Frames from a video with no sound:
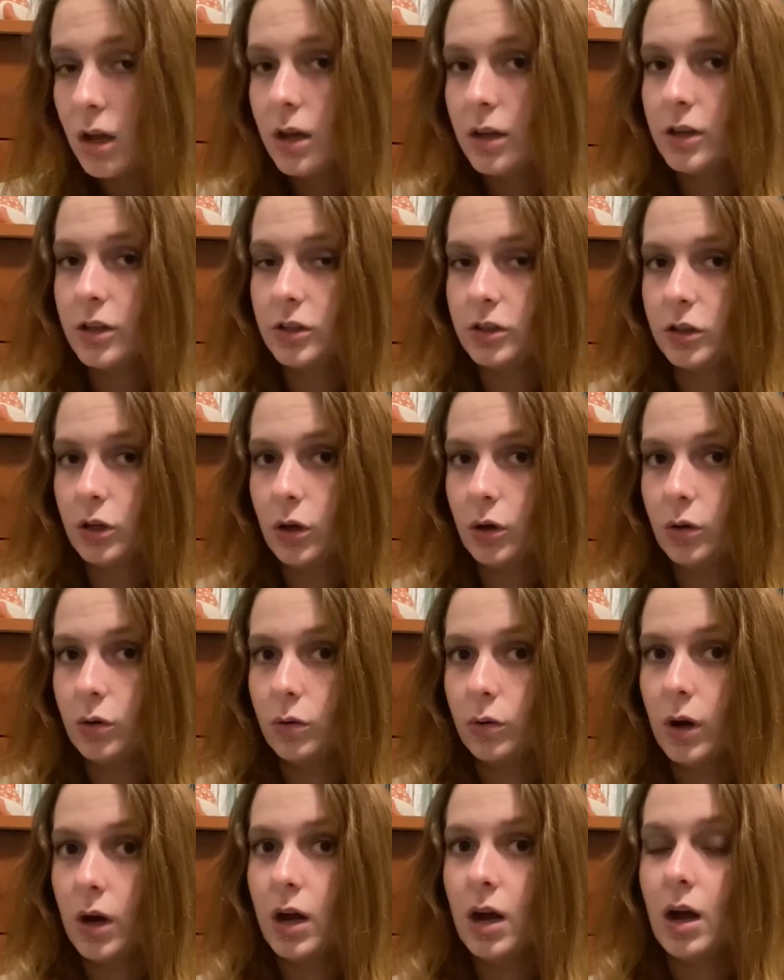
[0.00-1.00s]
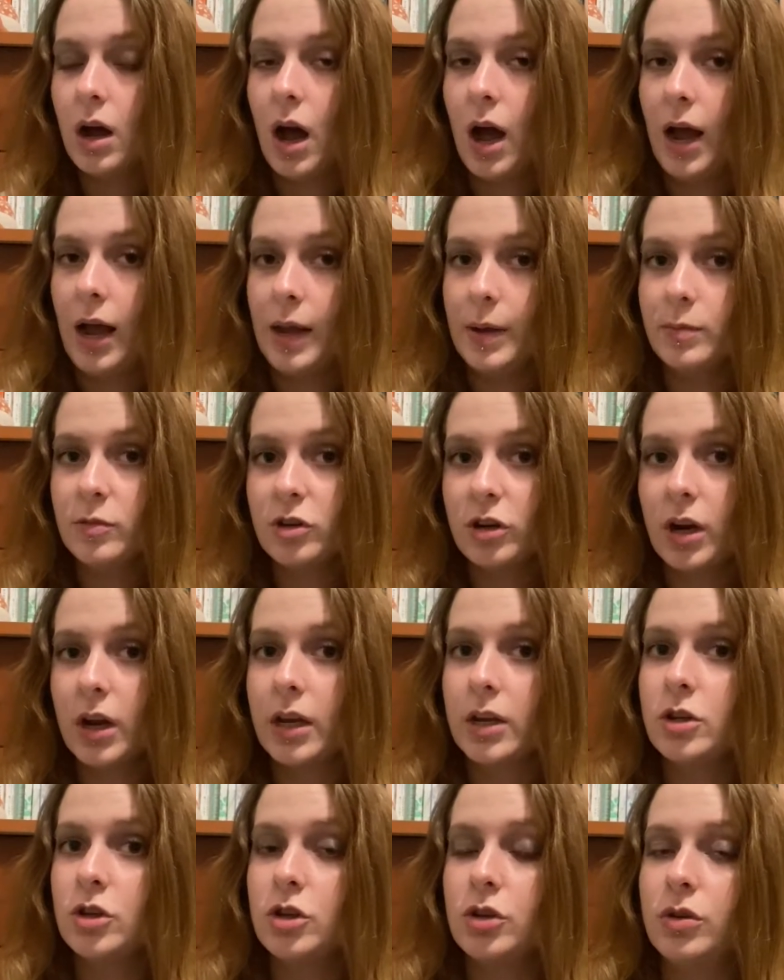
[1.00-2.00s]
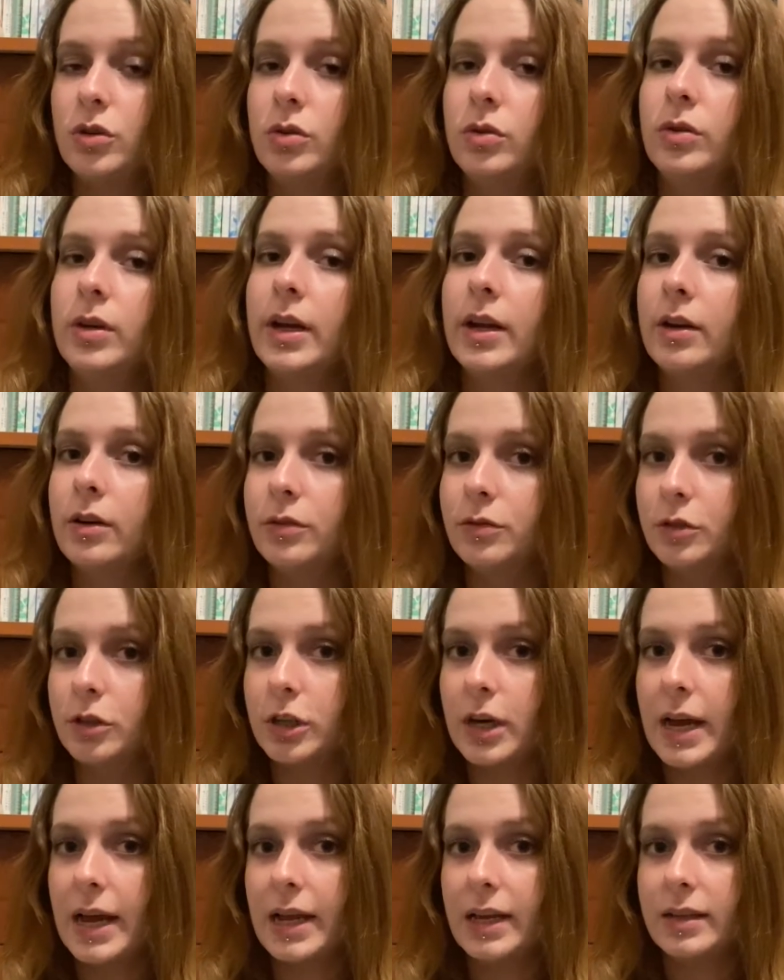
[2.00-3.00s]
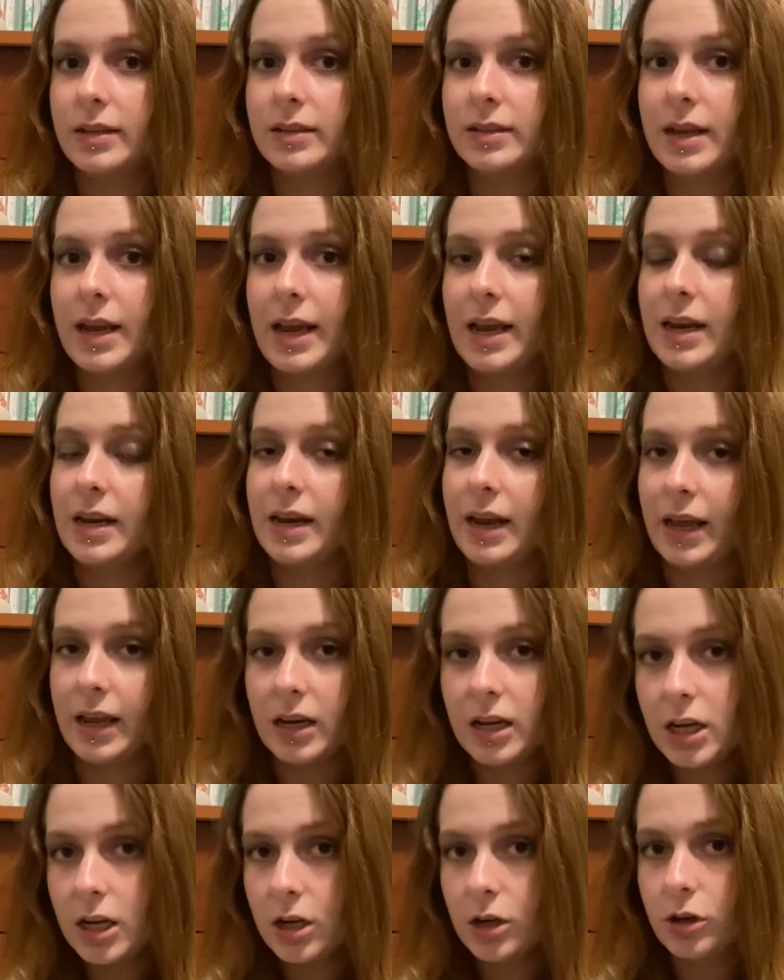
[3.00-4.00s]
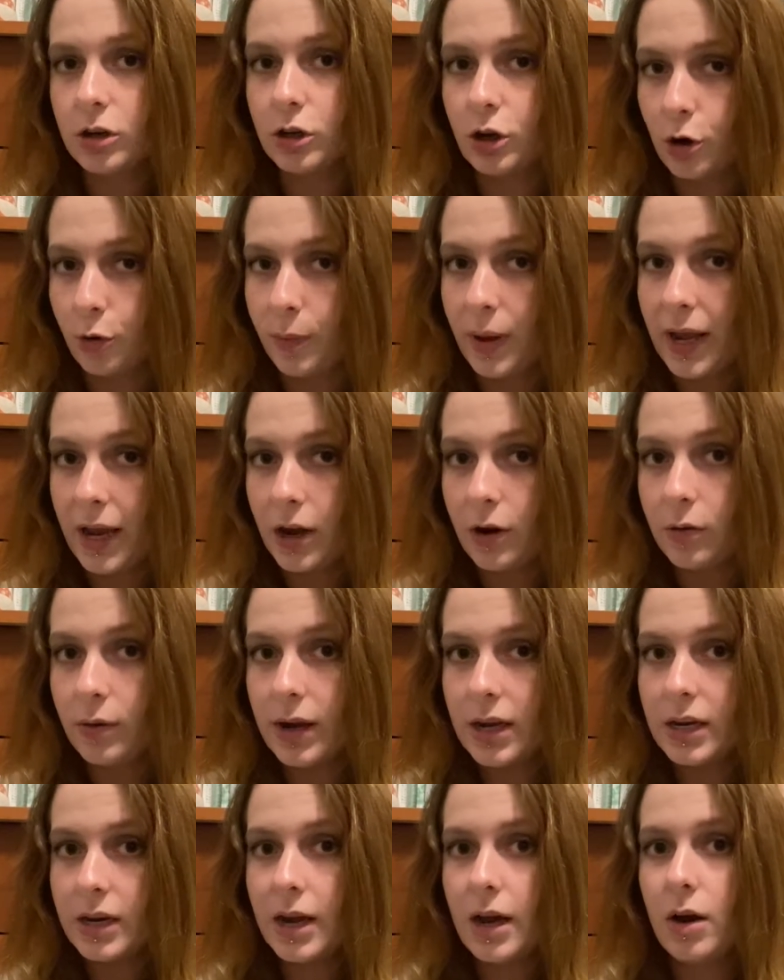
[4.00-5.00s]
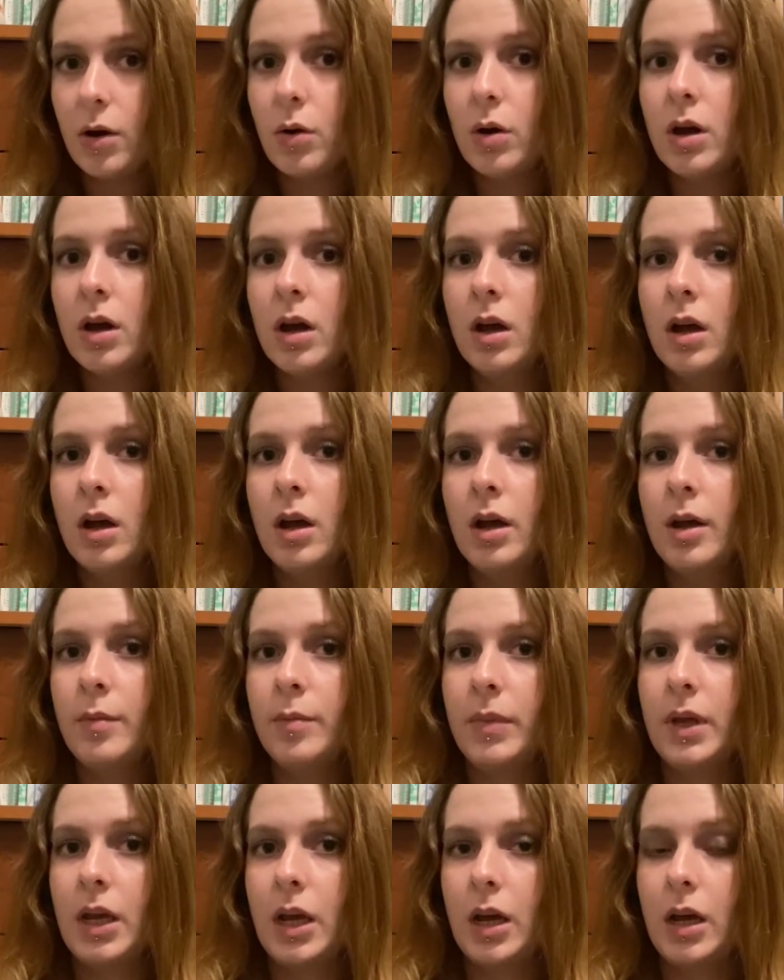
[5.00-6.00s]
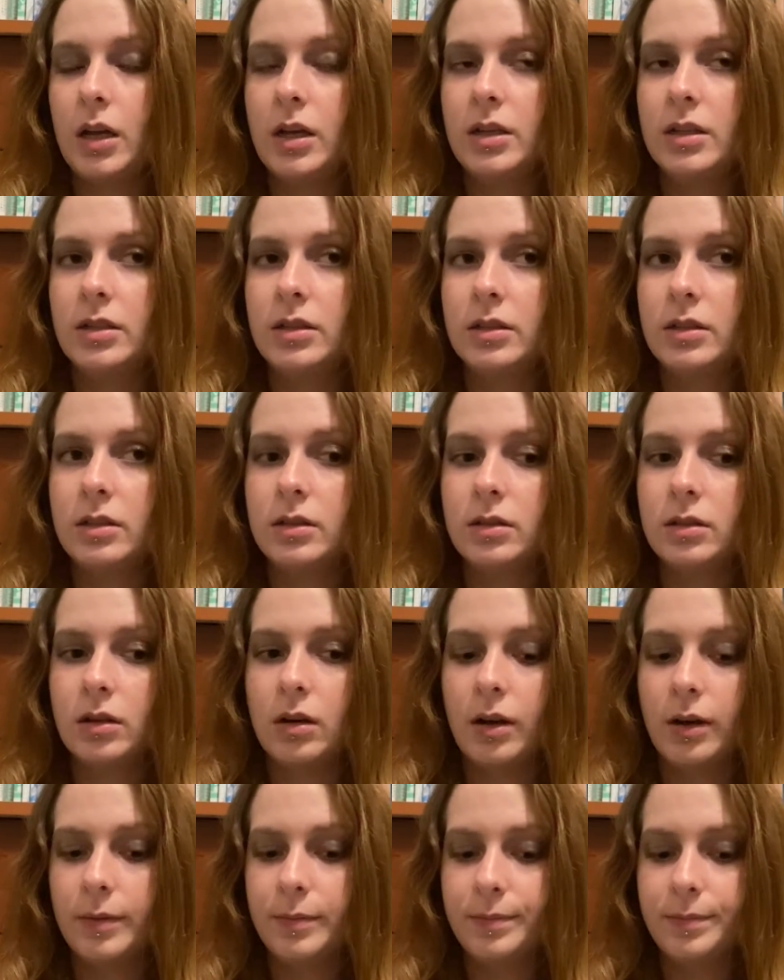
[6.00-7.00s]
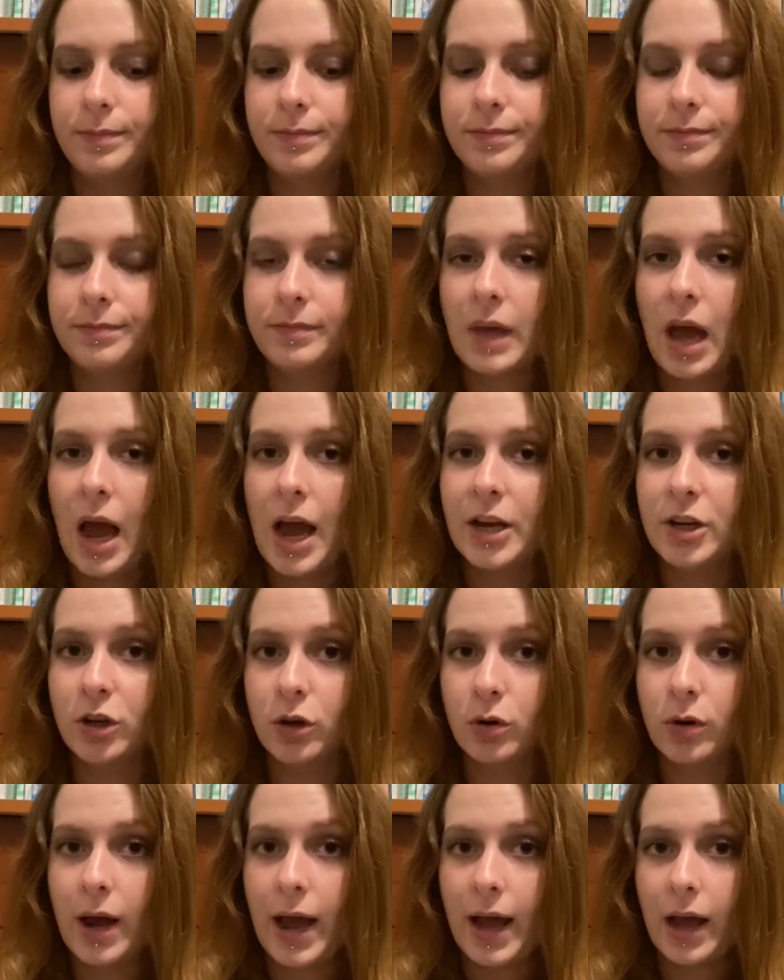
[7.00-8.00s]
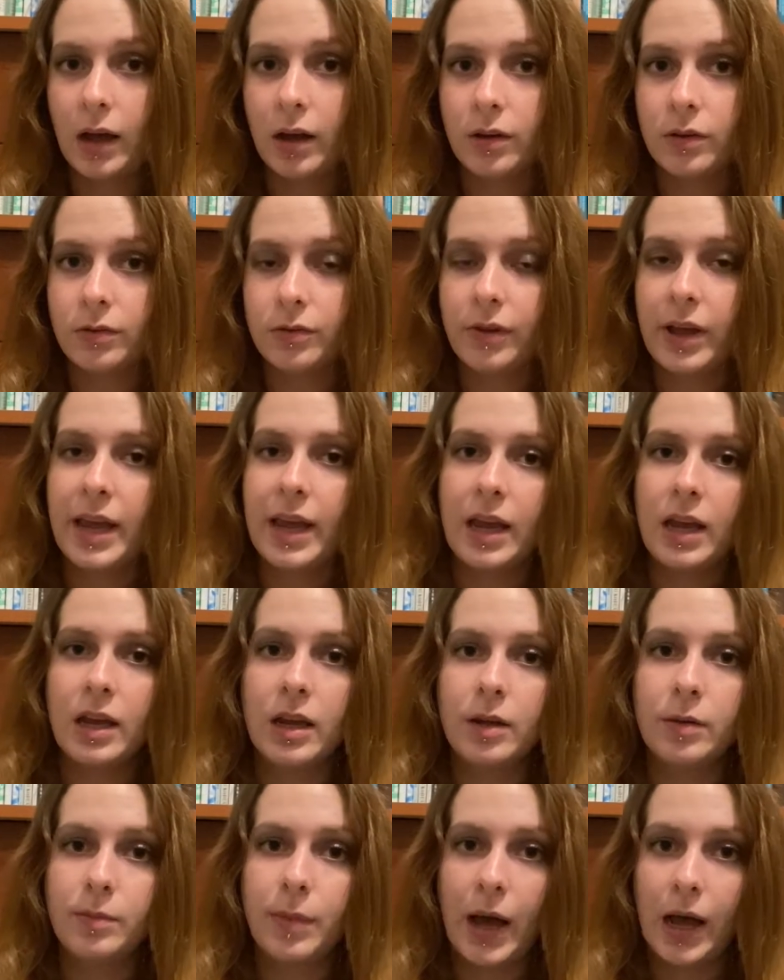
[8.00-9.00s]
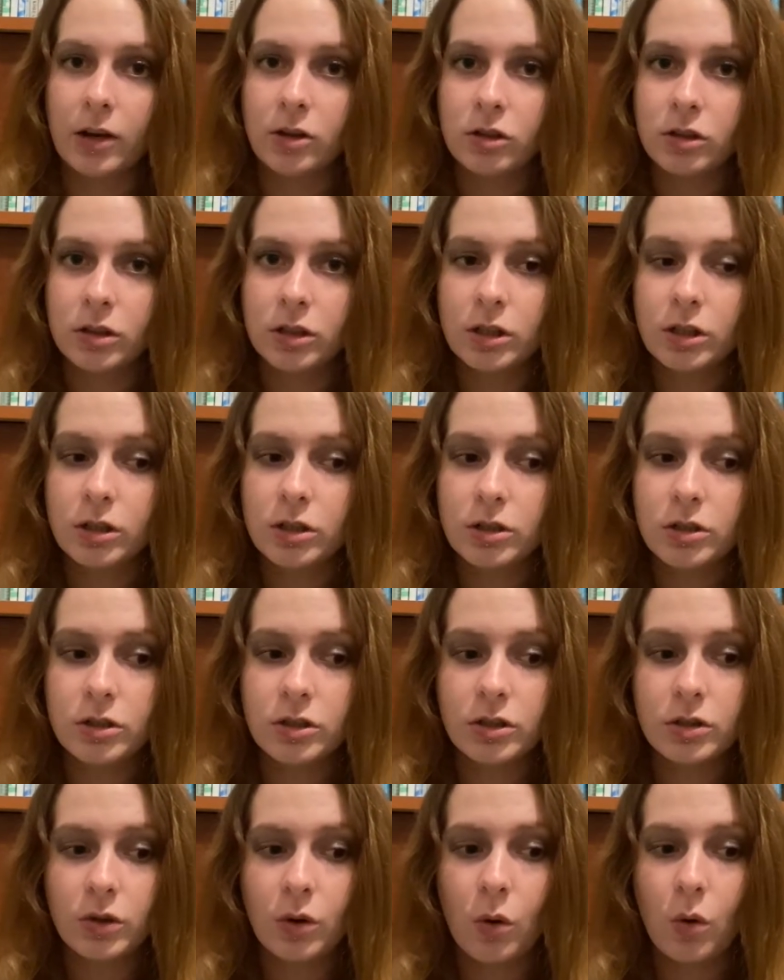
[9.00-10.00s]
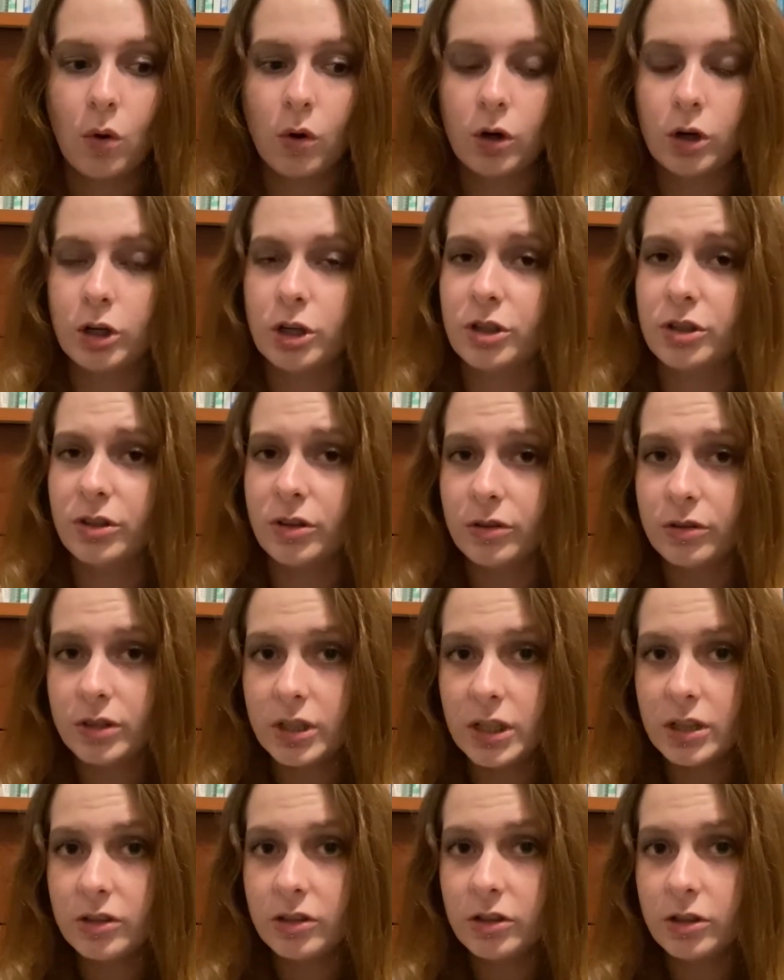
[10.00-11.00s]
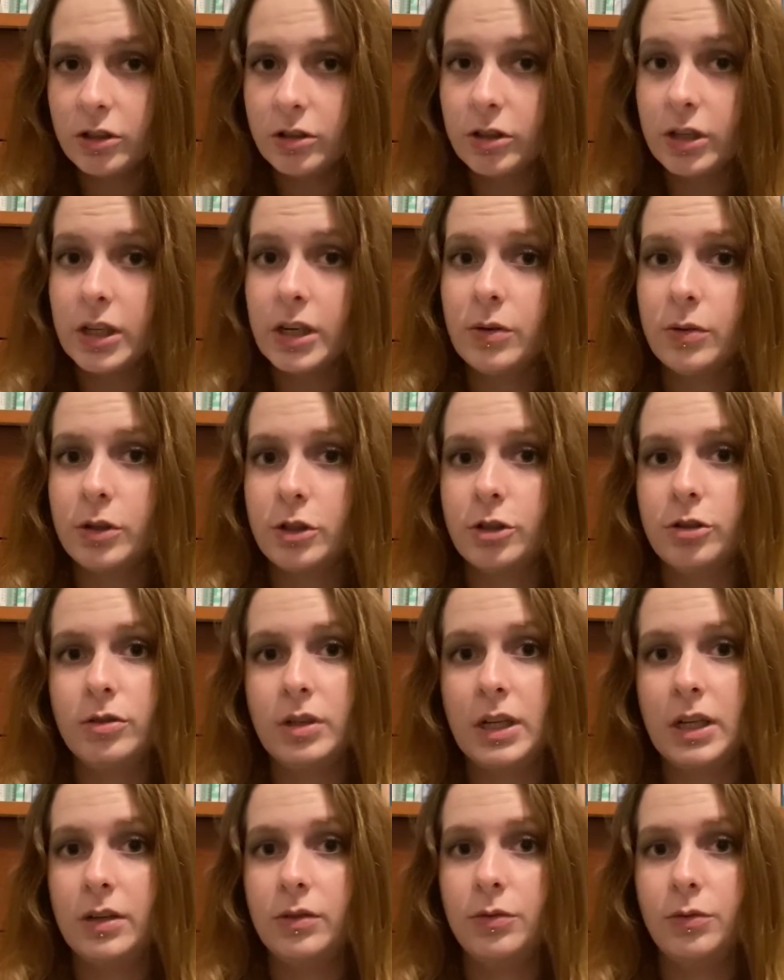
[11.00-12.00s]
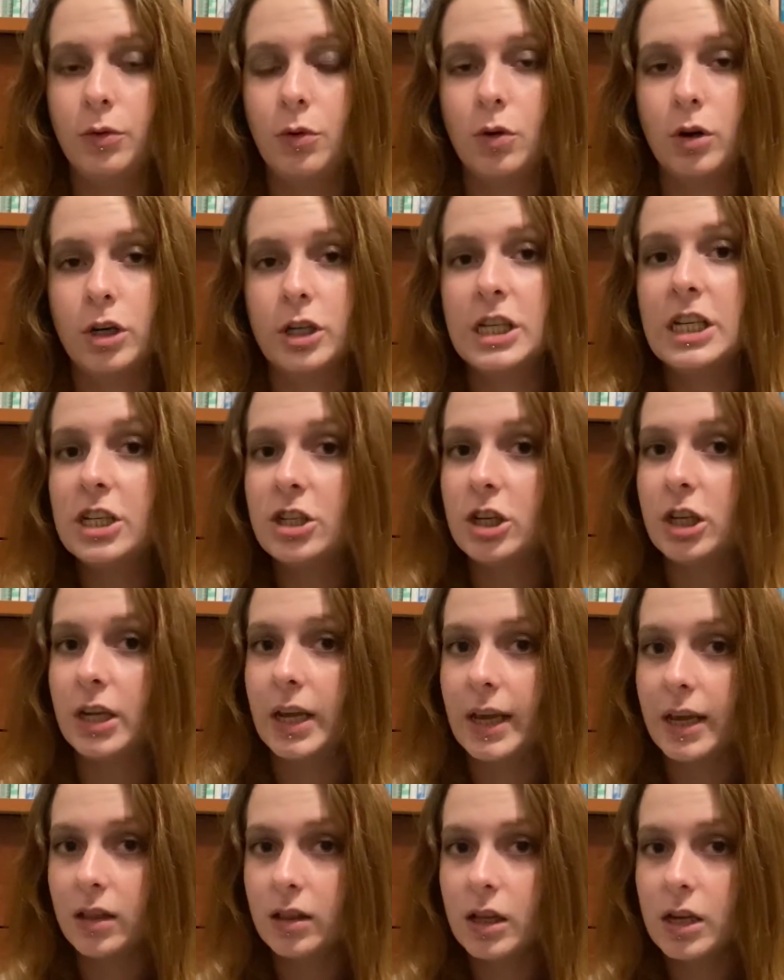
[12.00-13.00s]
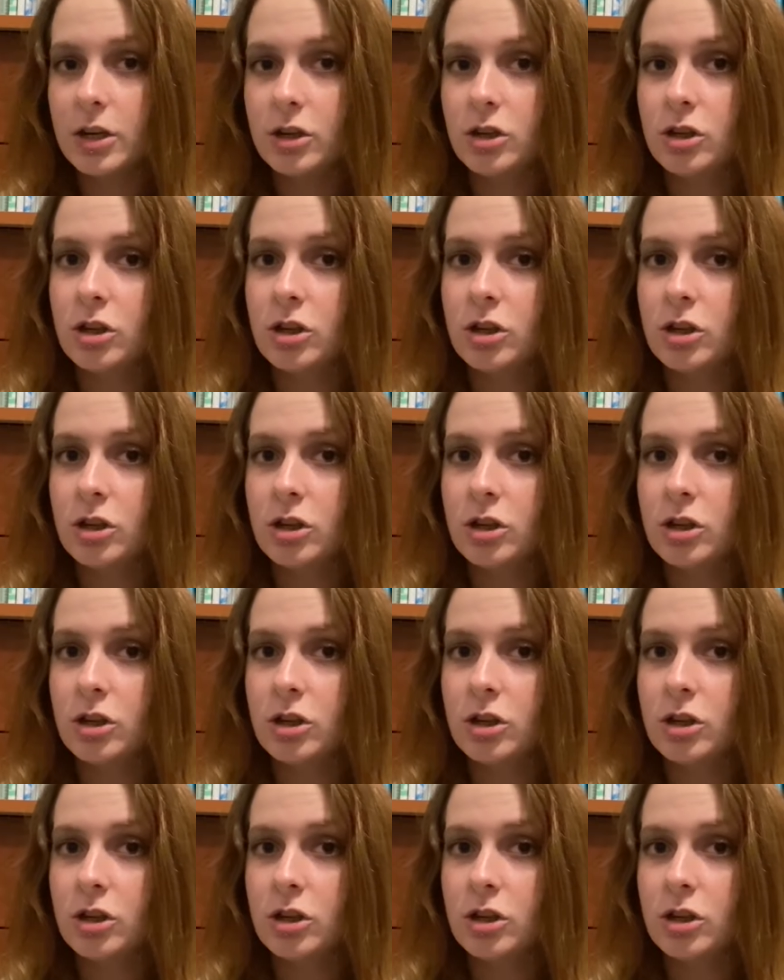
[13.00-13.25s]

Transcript: So I'm trying to get over as a nanny or an au pair right now because I don't have a bachelor's or an associate's degree, which you need for teaching English,